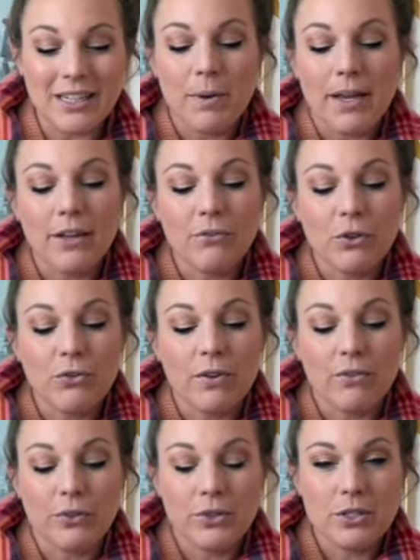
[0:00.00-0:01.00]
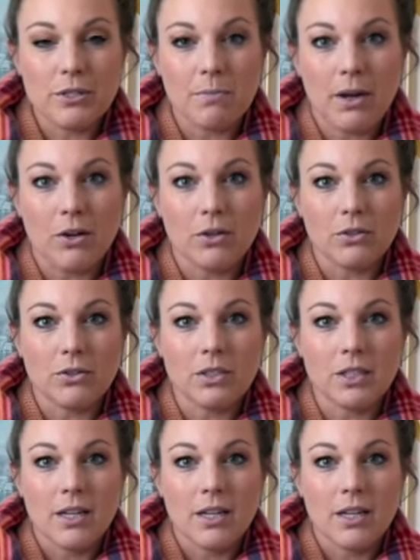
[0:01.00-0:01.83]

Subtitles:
But if you've ever smelled